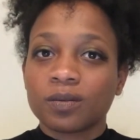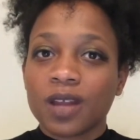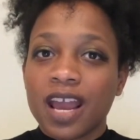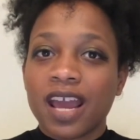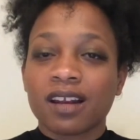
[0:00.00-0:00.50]

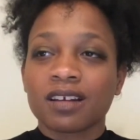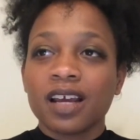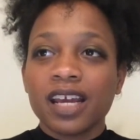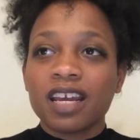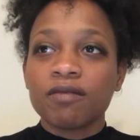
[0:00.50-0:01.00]
And
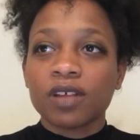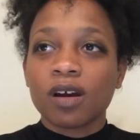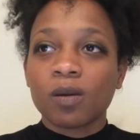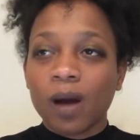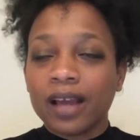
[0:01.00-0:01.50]
even
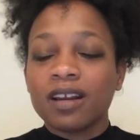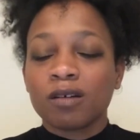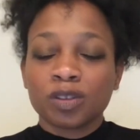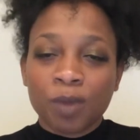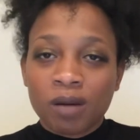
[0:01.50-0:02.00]
though I
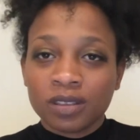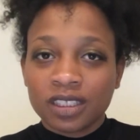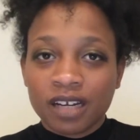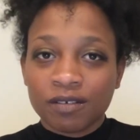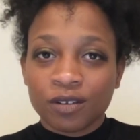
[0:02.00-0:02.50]
know it's probably
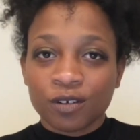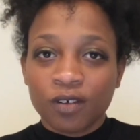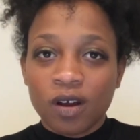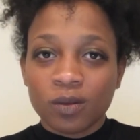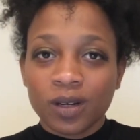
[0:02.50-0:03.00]
saved on their
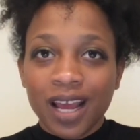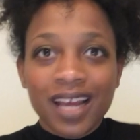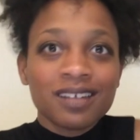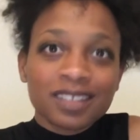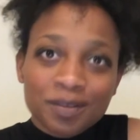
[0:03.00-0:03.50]
phone,
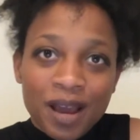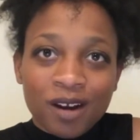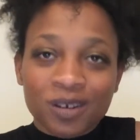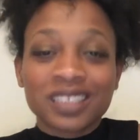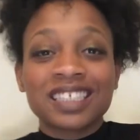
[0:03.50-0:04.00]
it doesn't
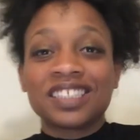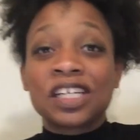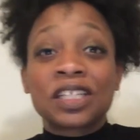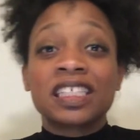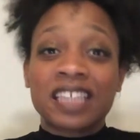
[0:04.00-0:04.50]
matter because they
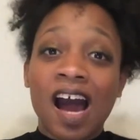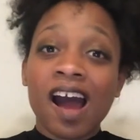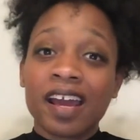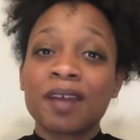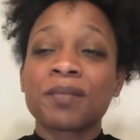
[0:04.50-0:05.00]
took the
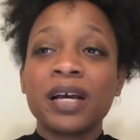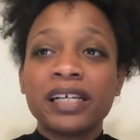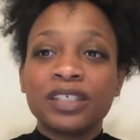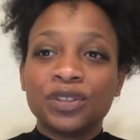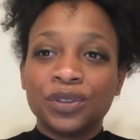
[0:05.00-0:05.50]
time
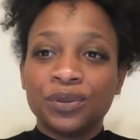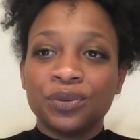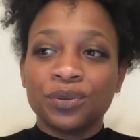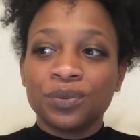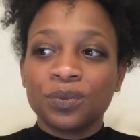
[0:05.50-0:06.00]

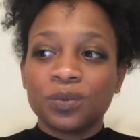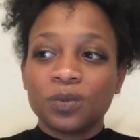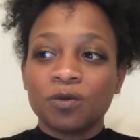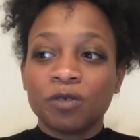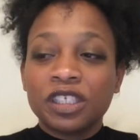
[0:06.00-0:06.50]
to
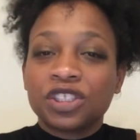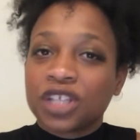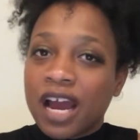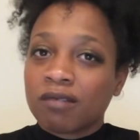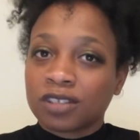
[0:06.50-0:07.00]
reach
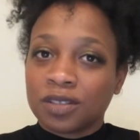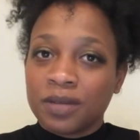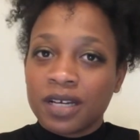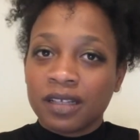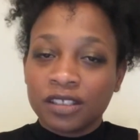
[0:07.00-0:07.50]
out to
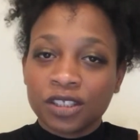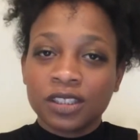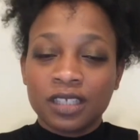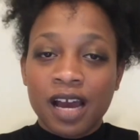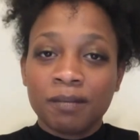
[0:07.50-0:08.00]
me. They took the
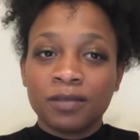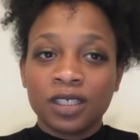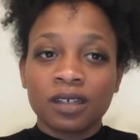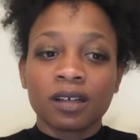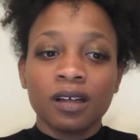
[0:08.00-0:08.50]
time
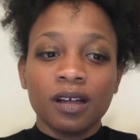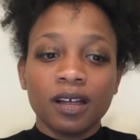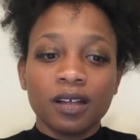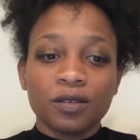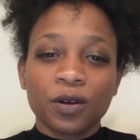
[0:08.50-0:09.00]
to,
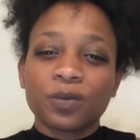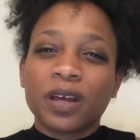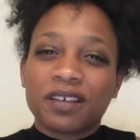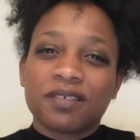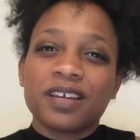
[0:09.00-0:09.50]
they're
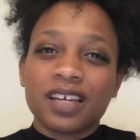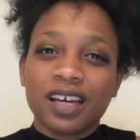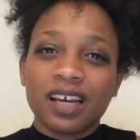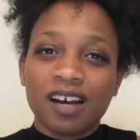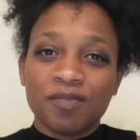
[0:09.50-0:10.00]
like
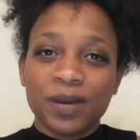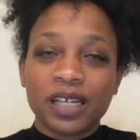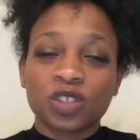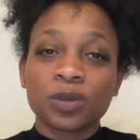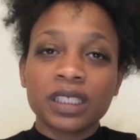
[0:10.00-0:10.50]
thinking of me.
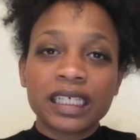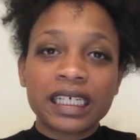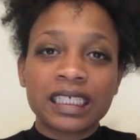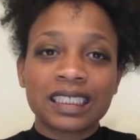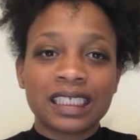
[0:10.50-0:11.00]
It's really
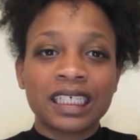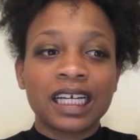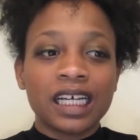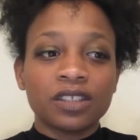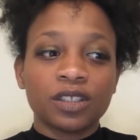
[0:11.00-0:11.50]
easy
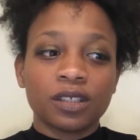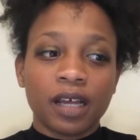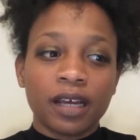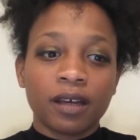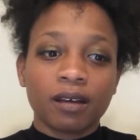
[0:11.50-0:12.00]
to
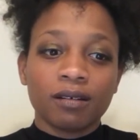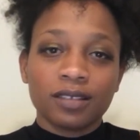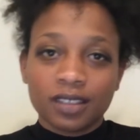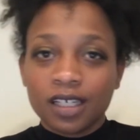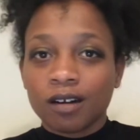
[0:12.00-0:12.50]
like
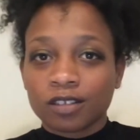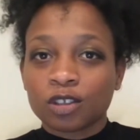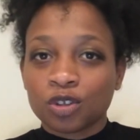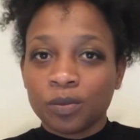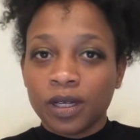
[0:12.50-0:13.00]
see it on
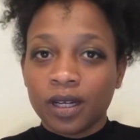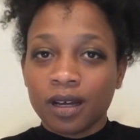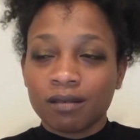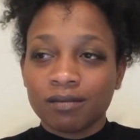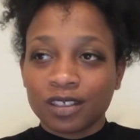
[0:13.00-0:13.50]
social
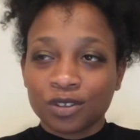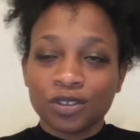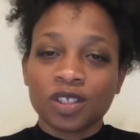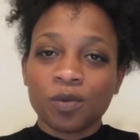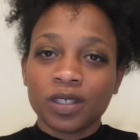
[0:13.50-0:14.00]
media and shoot
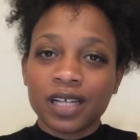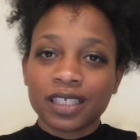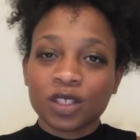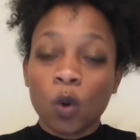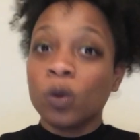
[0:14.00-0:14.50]
someone a
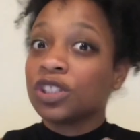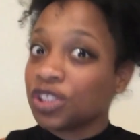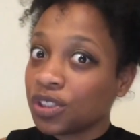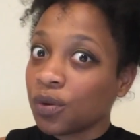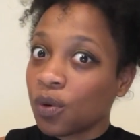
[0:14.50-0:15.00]
text, which is
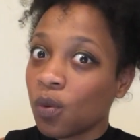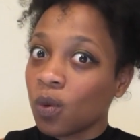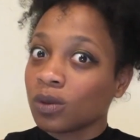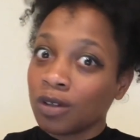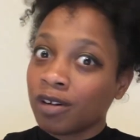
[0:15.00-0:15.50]
still
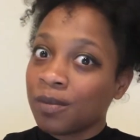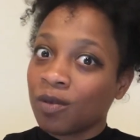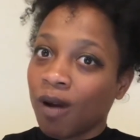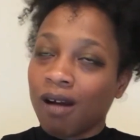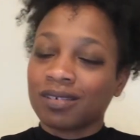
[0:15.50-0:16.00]
cool. Don't get me
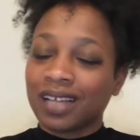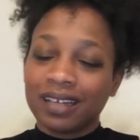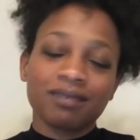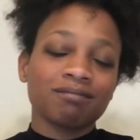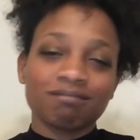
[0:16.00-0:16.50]
wrong.
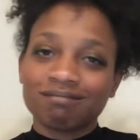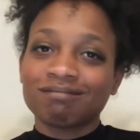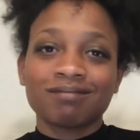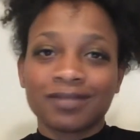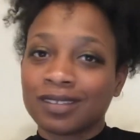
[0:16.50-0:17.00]
Like,
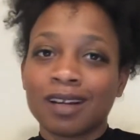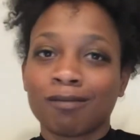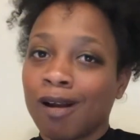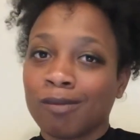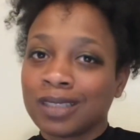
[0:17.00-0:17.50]
there's nothing
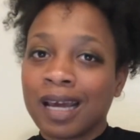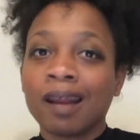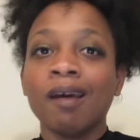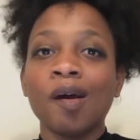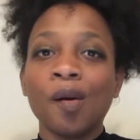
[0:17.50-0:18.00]
wrong with that.
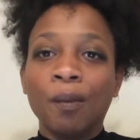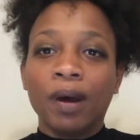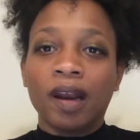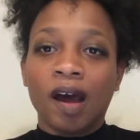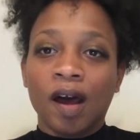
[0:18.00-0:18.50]

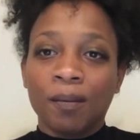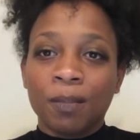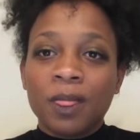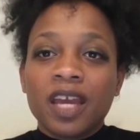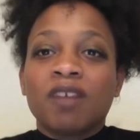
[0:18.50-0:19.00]
But
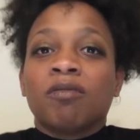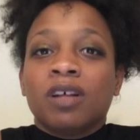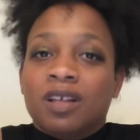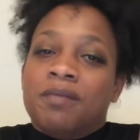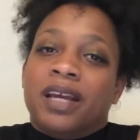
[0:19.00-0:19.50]
it
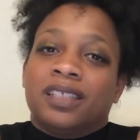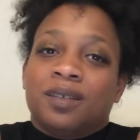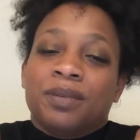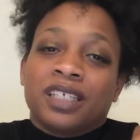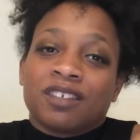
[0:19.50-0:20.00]
really makes a
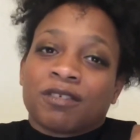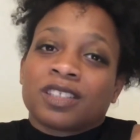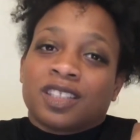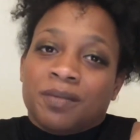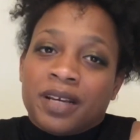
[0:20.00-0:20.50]
big
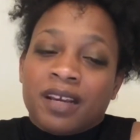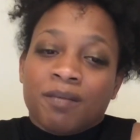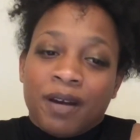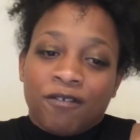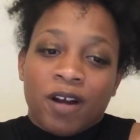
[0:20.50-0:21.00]
difference to me and
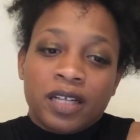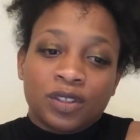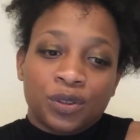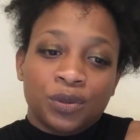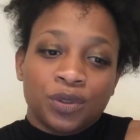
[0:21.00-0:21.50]
my
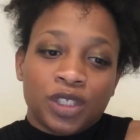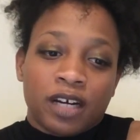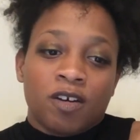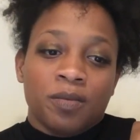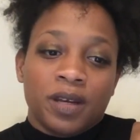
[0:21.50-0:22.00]
friends who
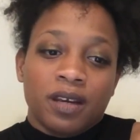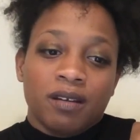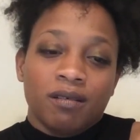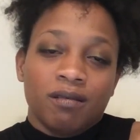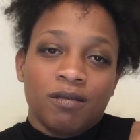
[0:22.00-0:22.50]
check on me
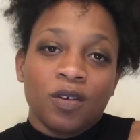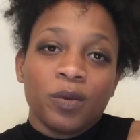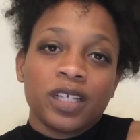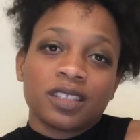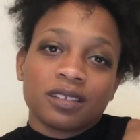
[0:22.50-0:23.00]
the
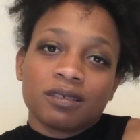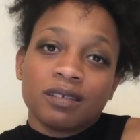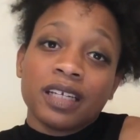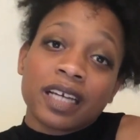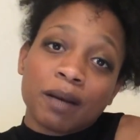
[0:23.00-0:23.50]
weeks
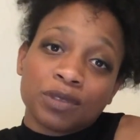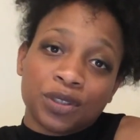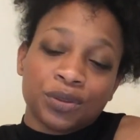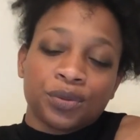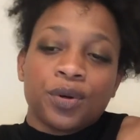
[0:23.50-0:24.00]
leading up
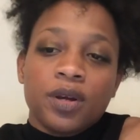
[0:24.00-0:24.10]
to